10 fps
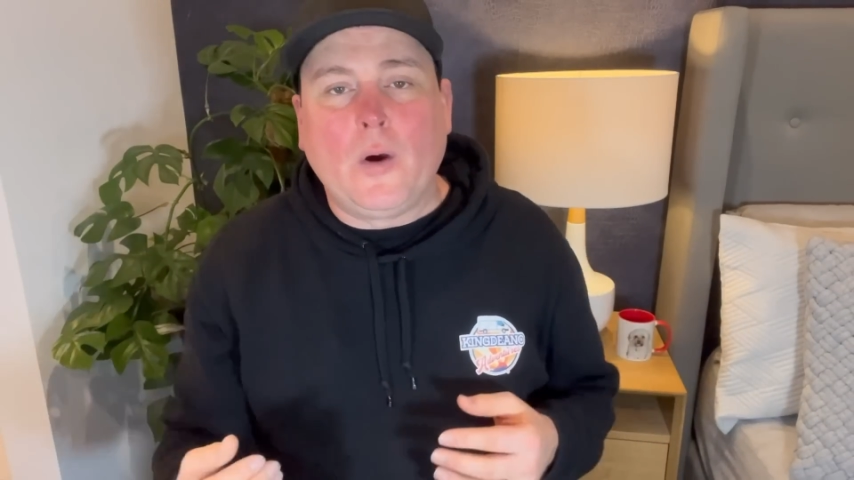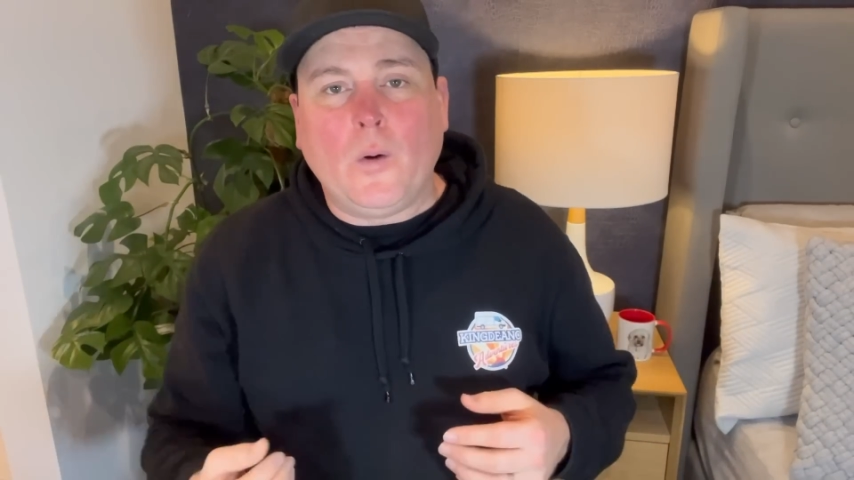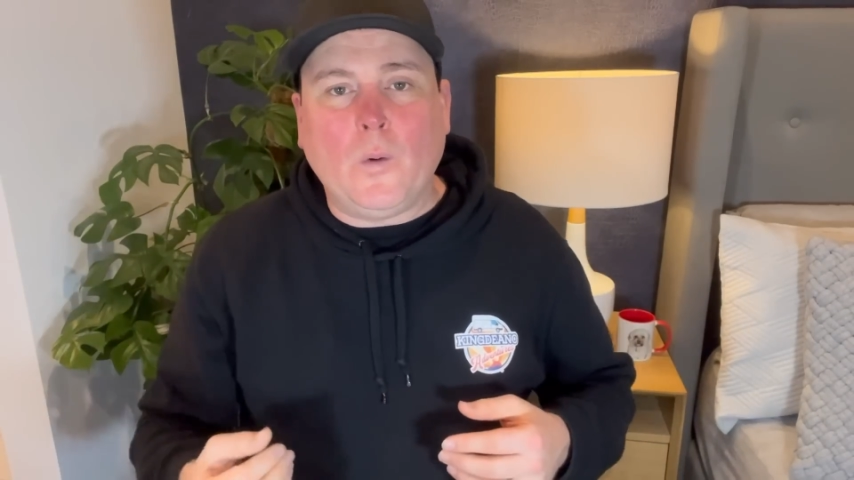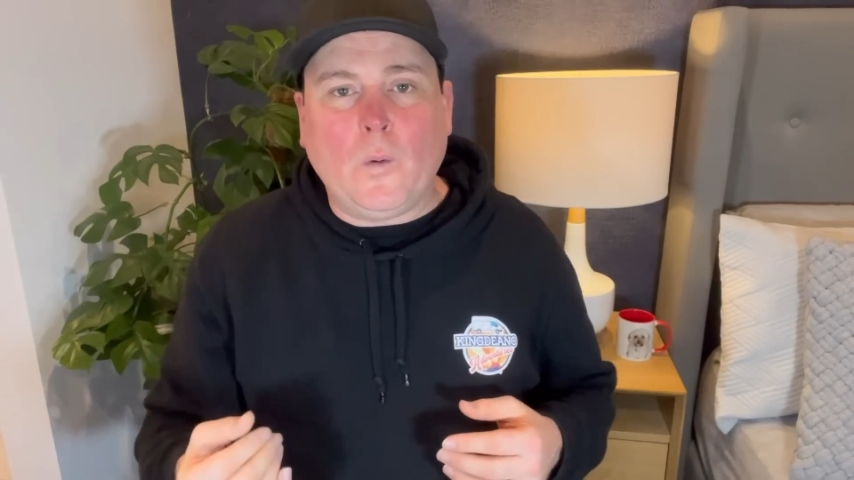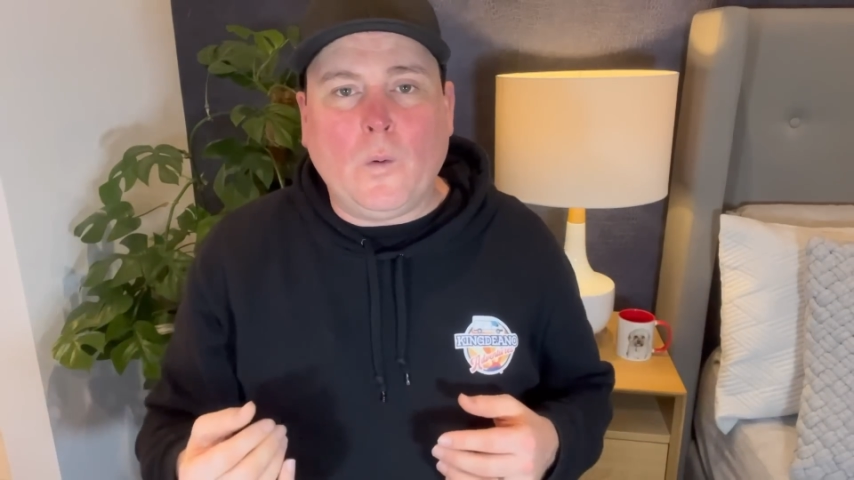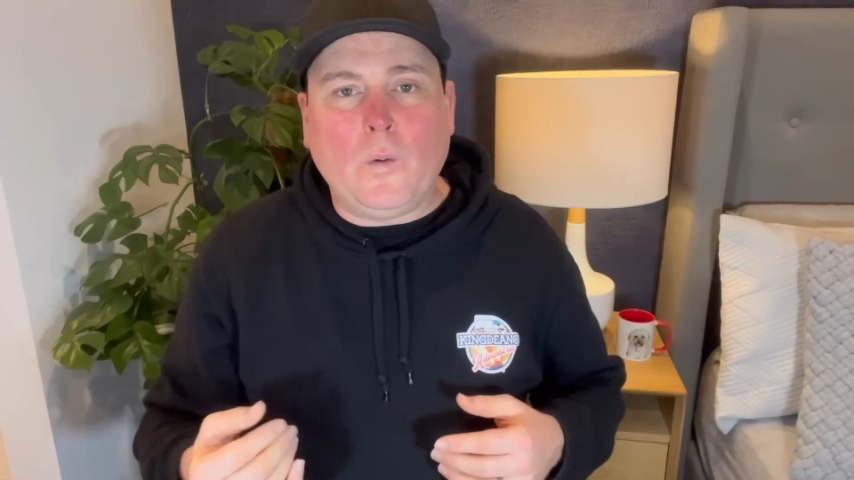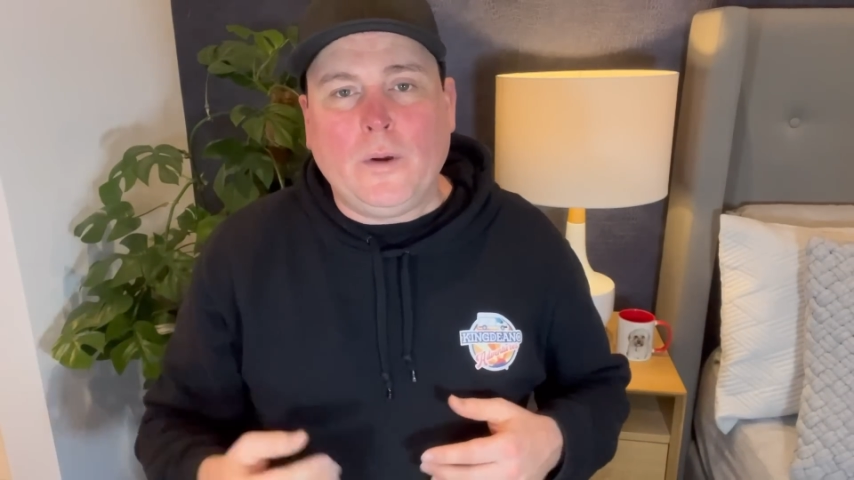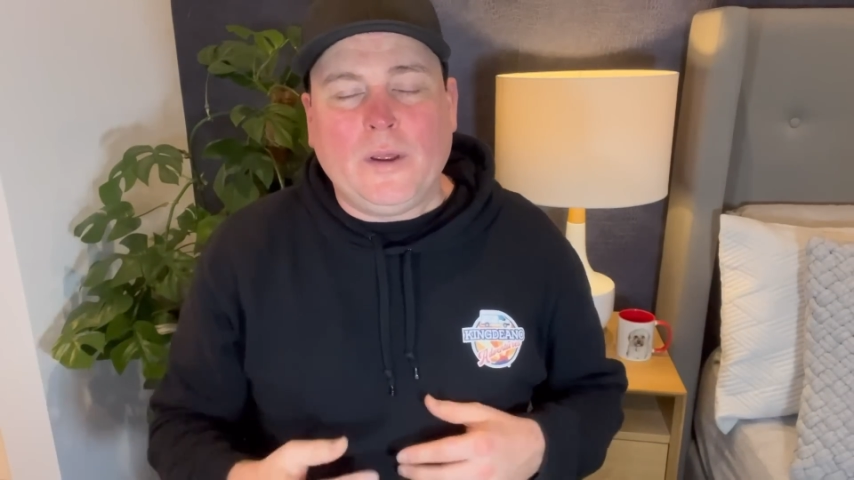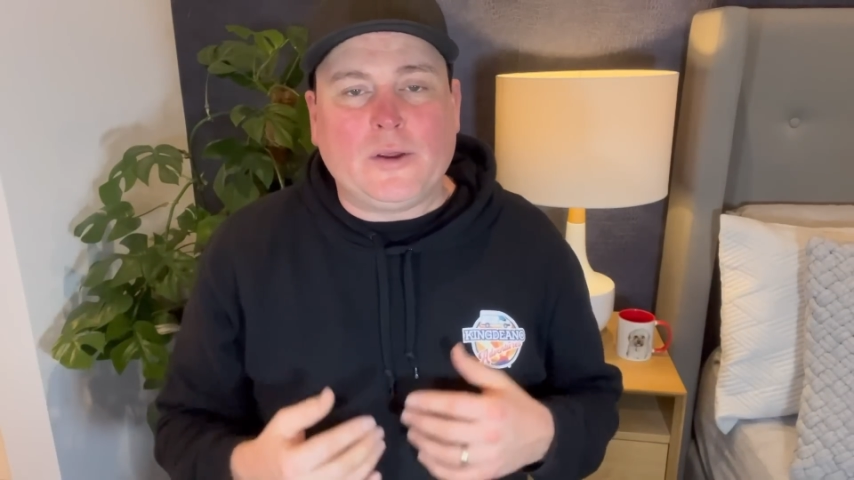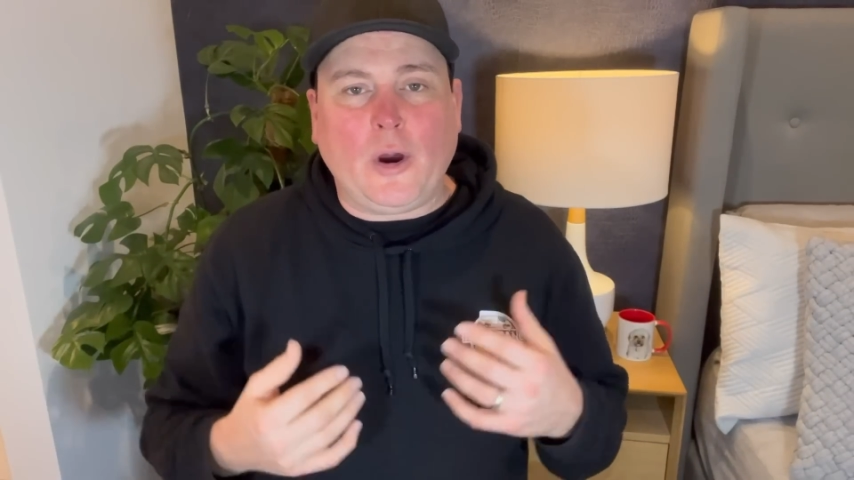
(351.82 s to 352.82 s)
or
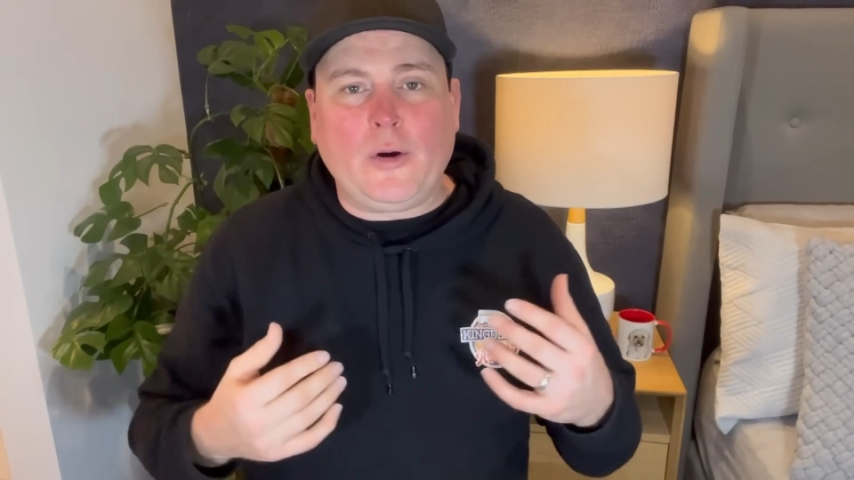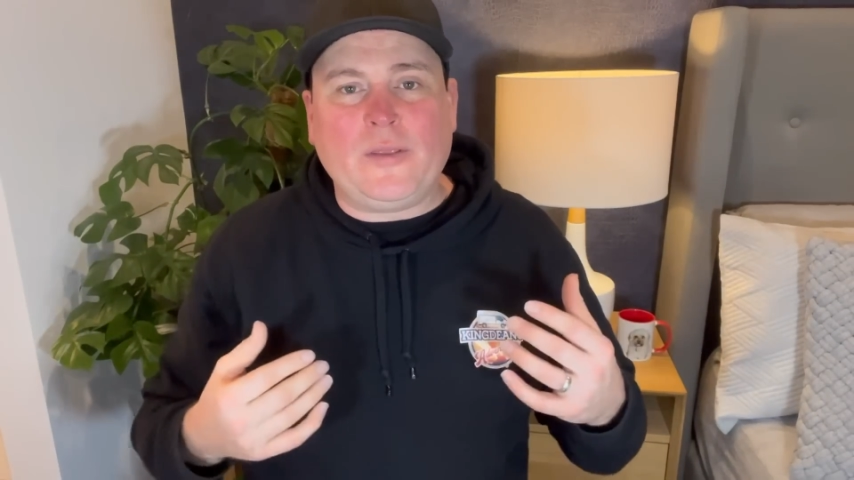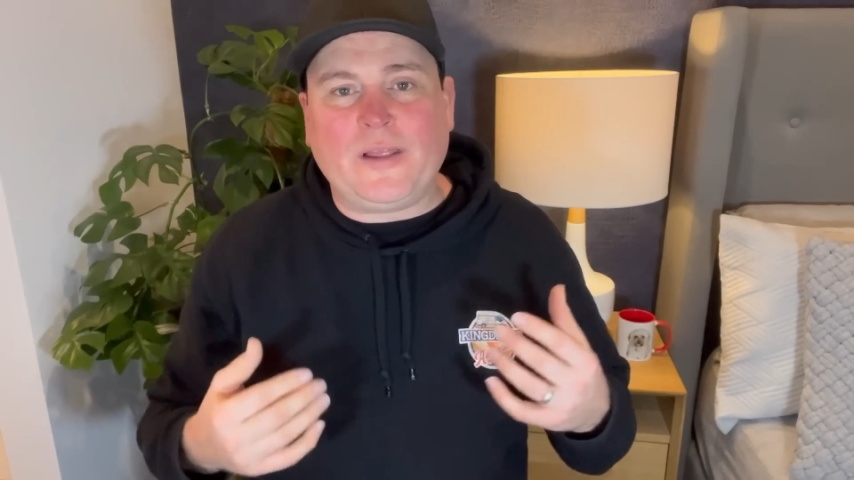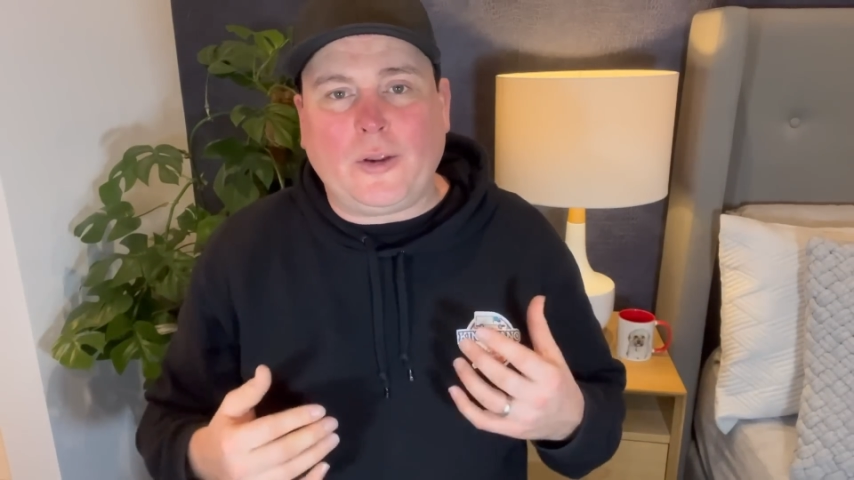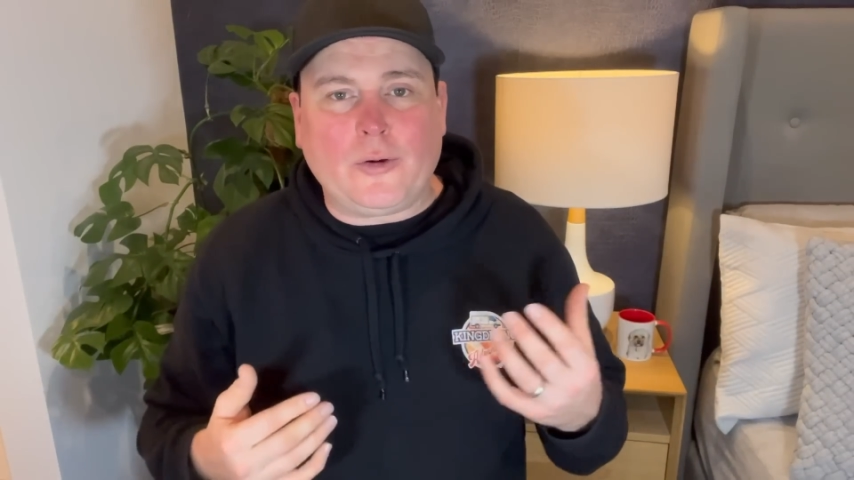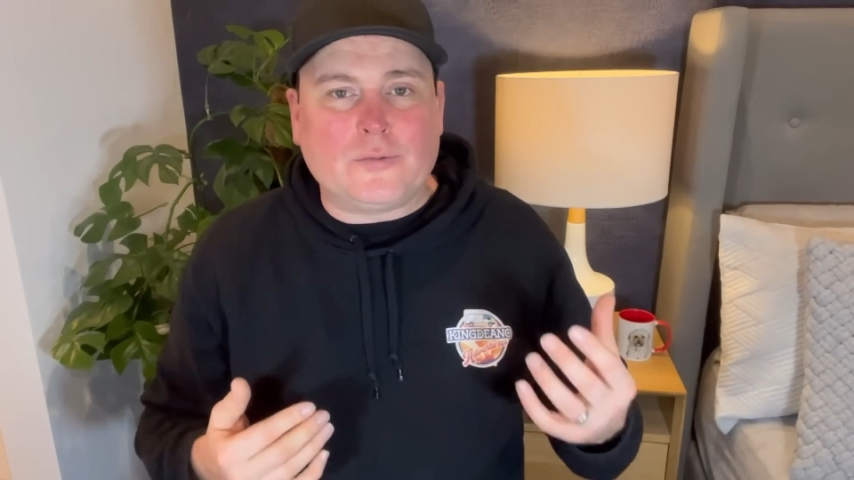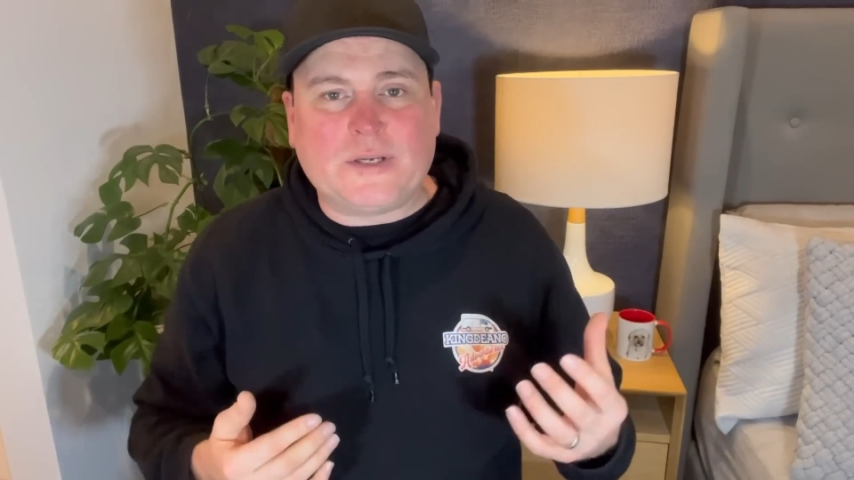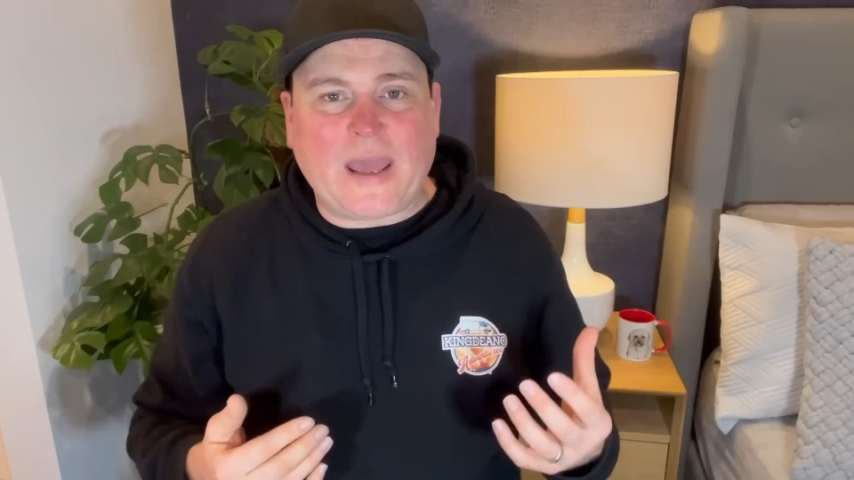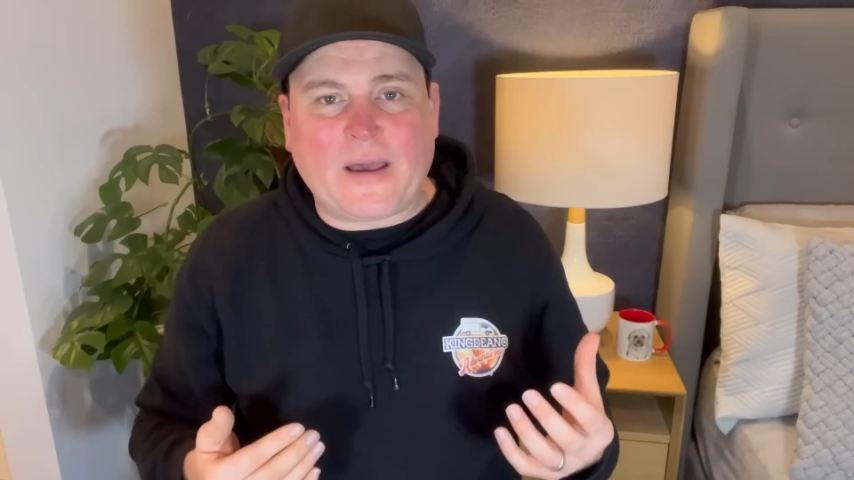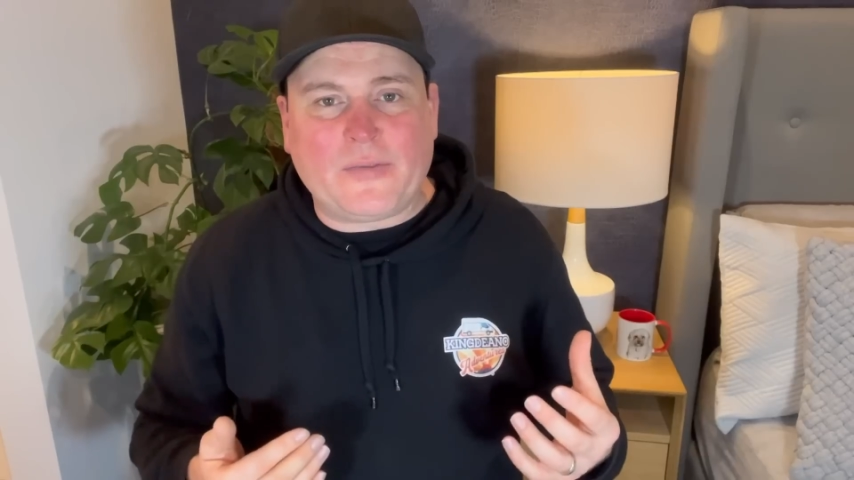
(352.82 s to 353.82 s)
go to the local
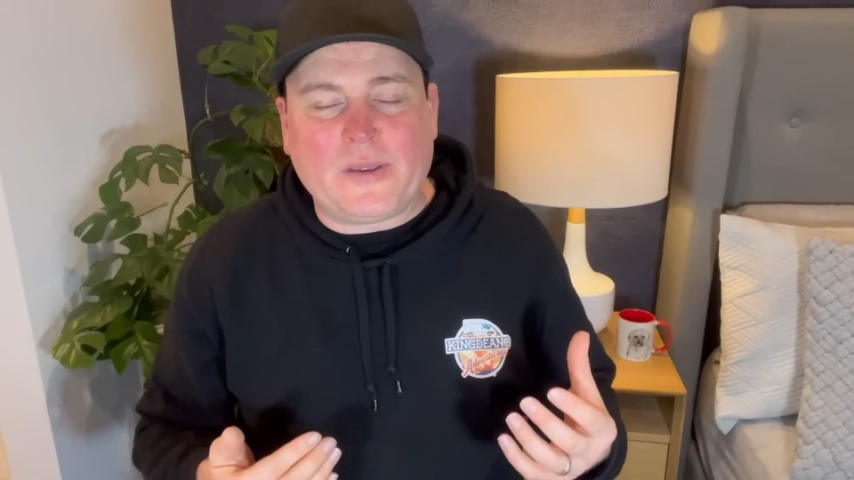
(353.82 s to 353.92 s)
town,